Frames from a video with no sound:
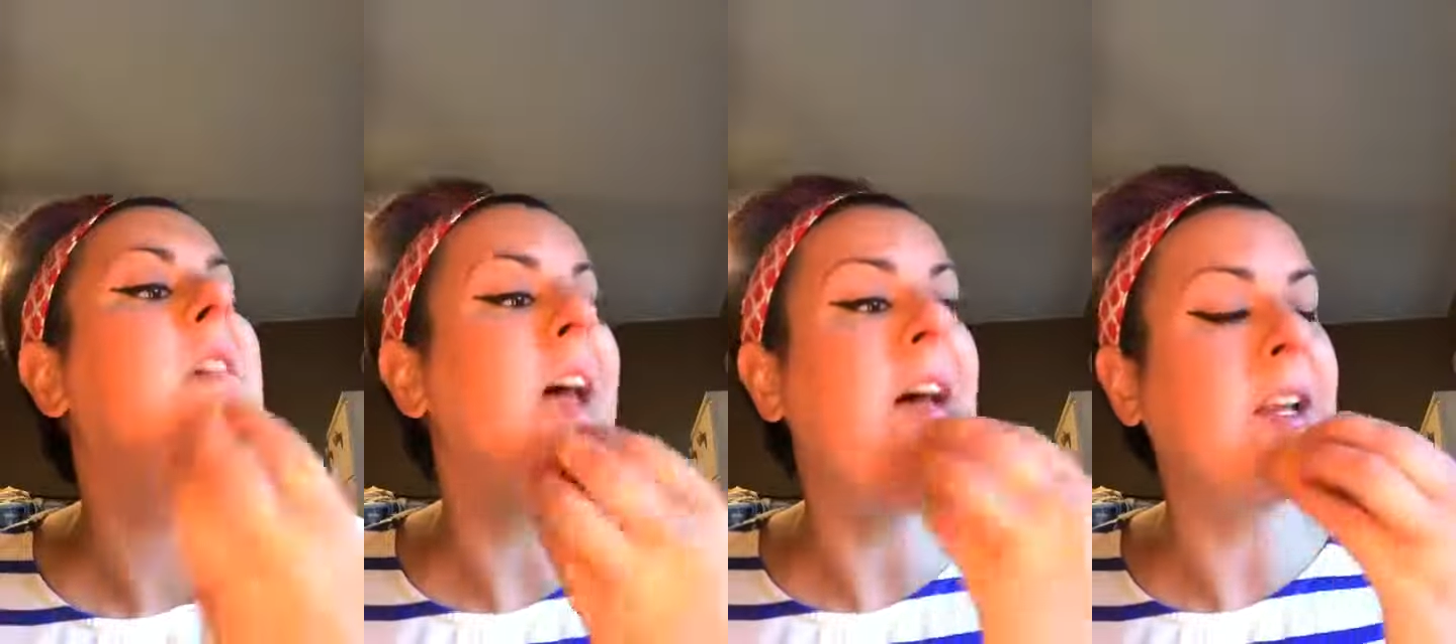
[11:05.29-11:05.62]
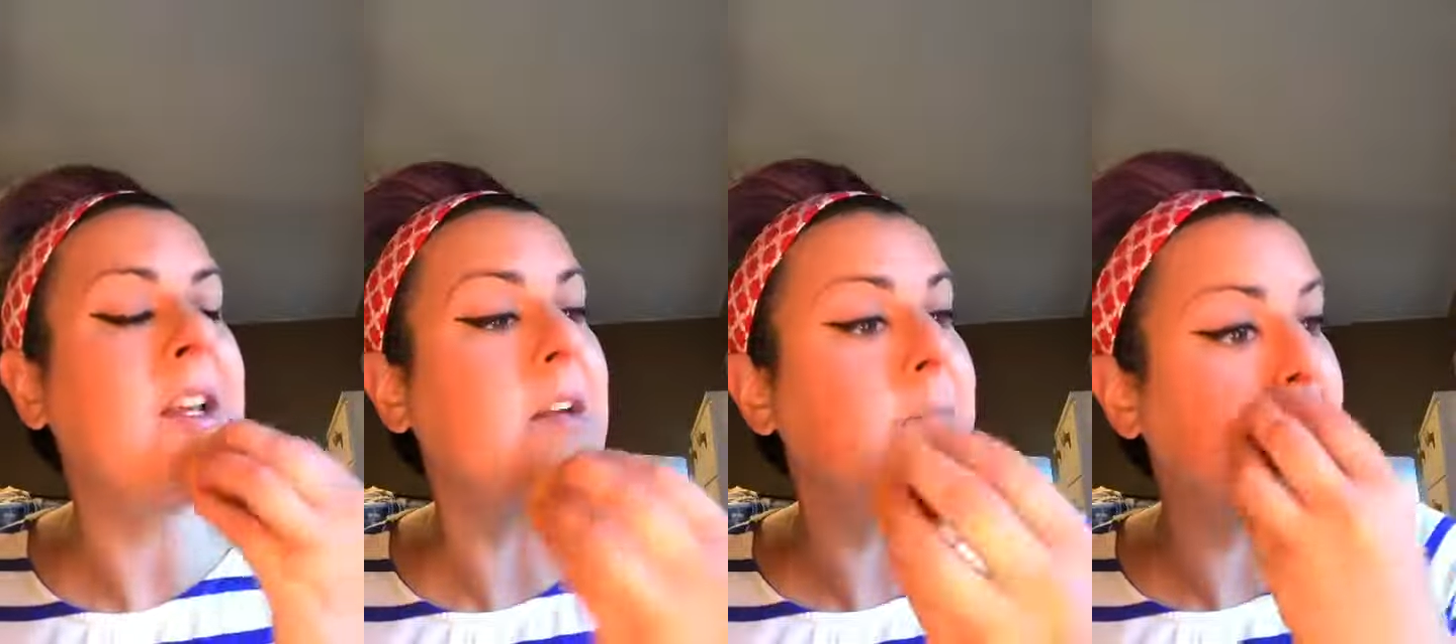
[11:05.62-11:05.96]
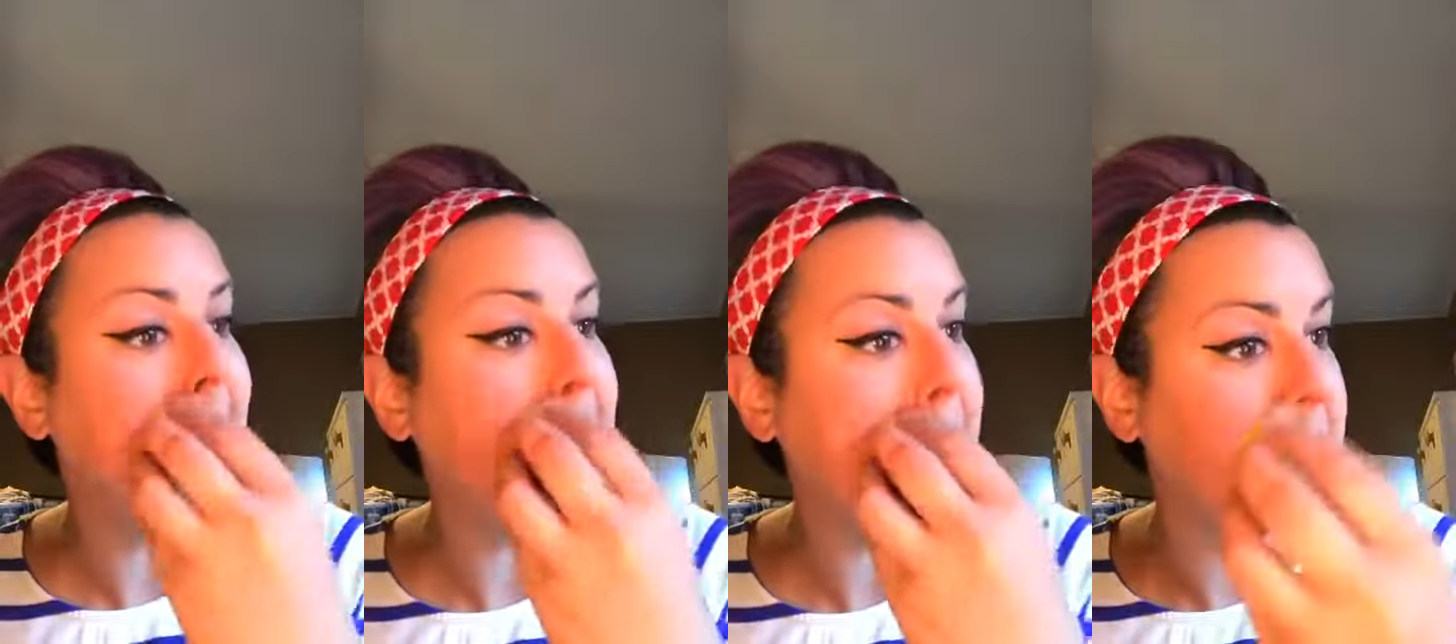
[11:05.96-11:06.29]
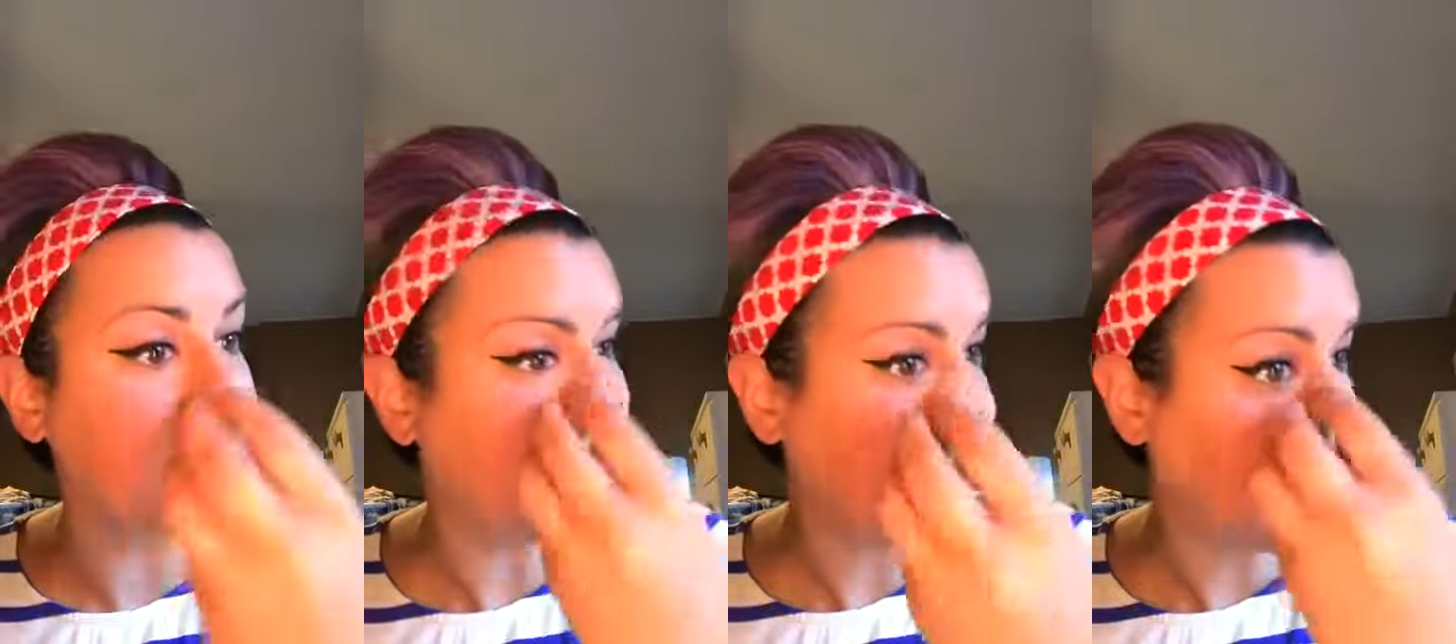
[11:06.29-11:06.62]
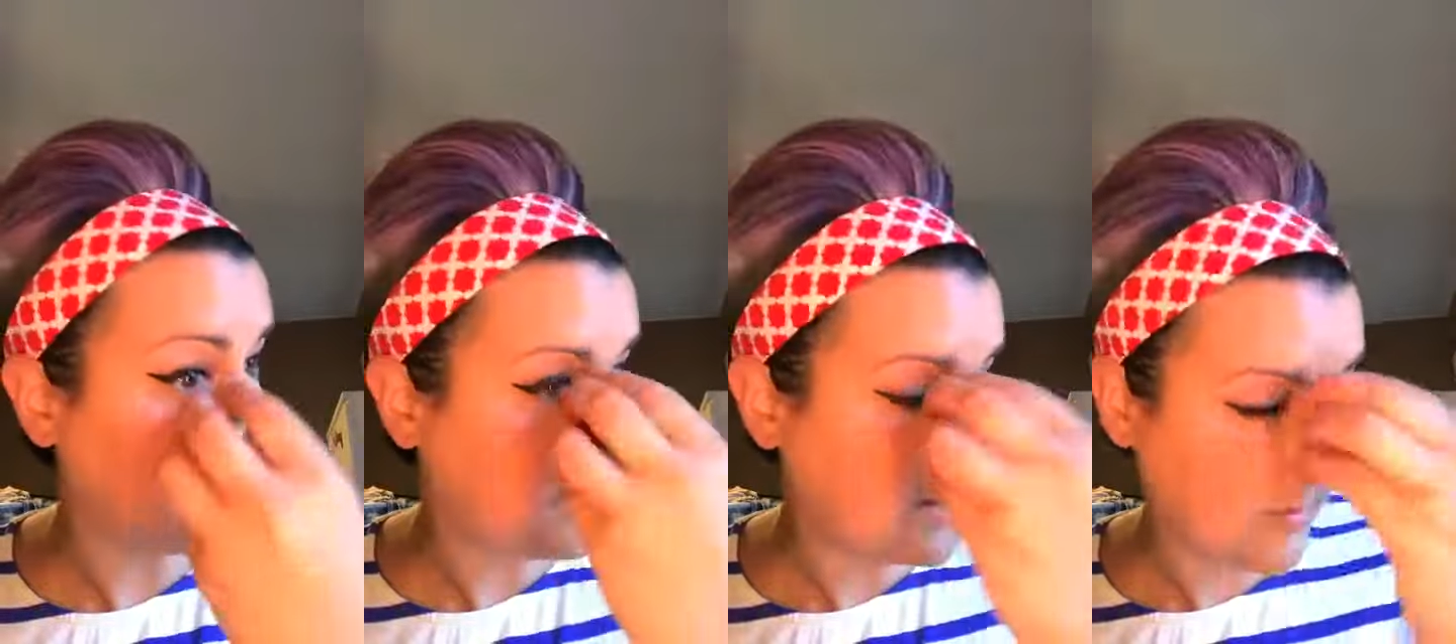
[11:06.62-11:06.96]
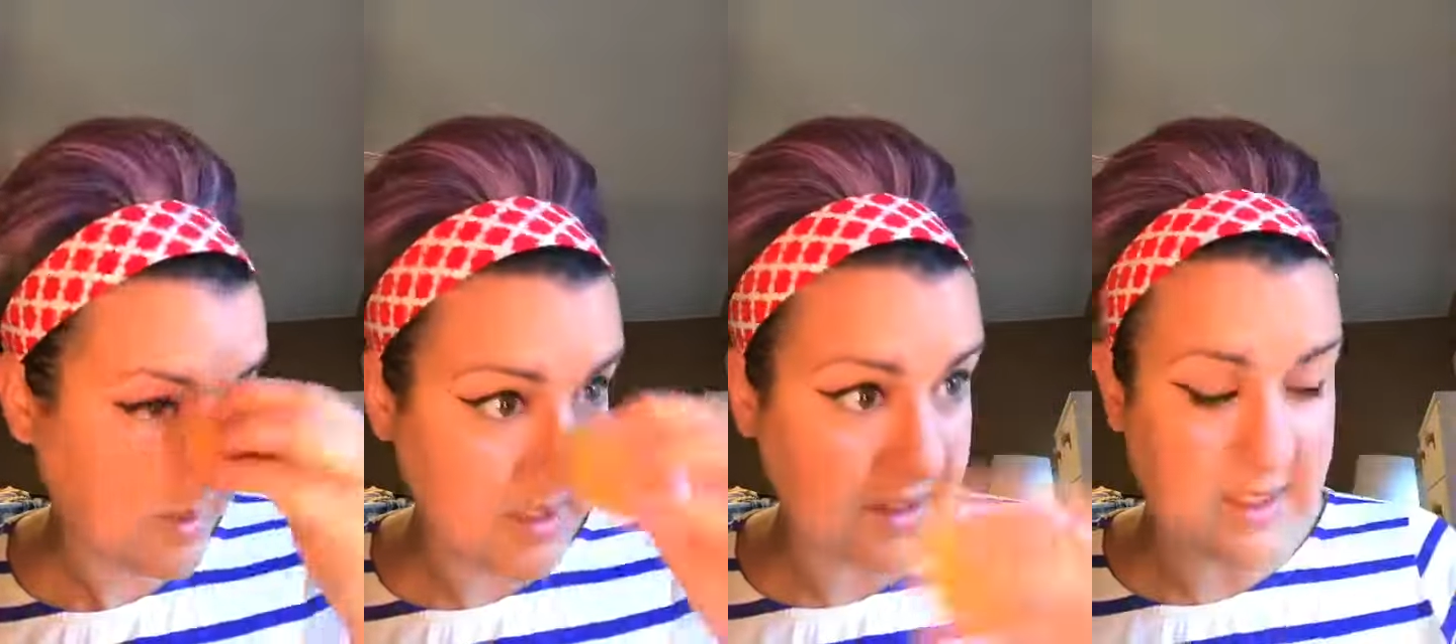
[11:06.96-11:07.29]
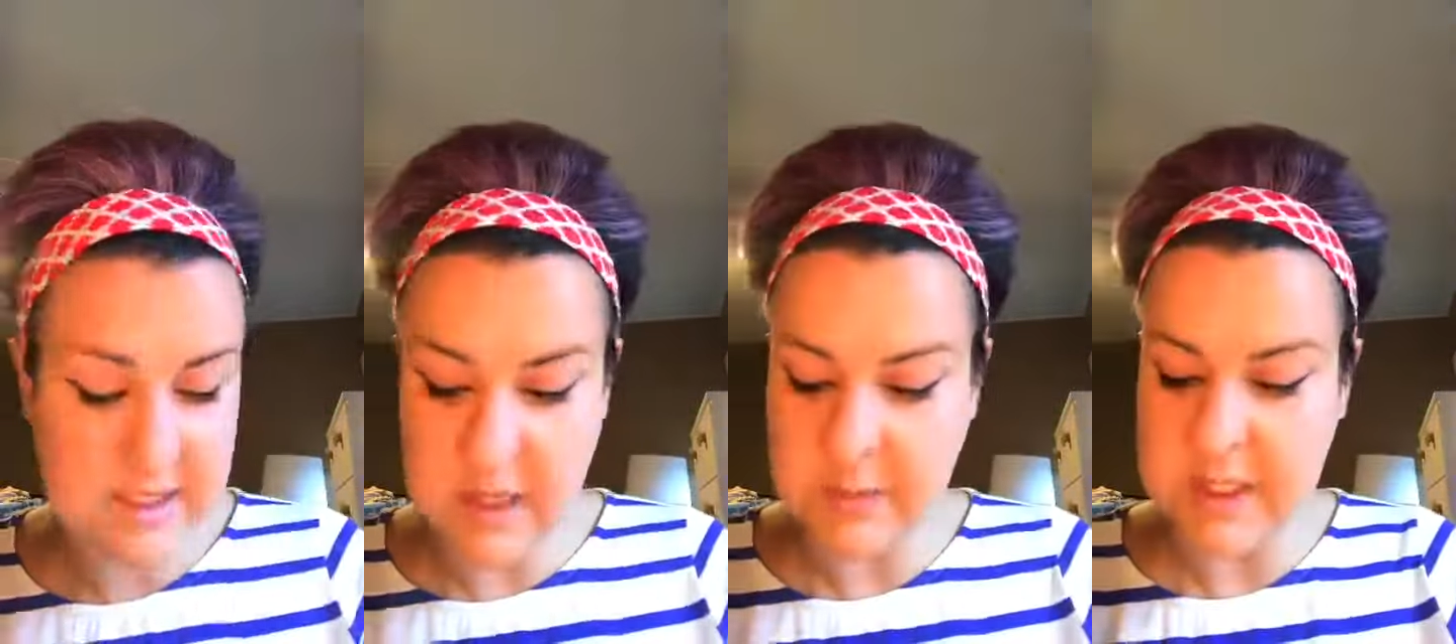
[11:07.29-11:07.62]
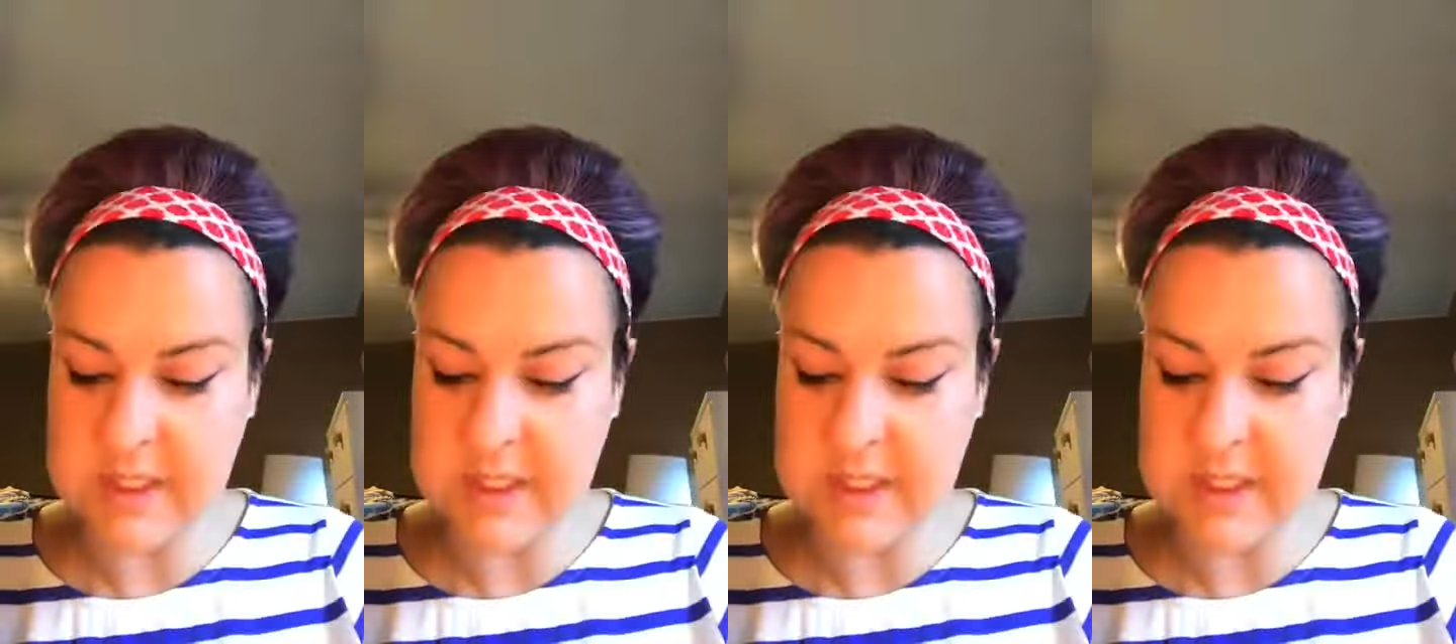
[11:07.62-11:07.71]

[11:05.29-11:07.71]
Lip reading: and going to be out in the sun, I'm going to set my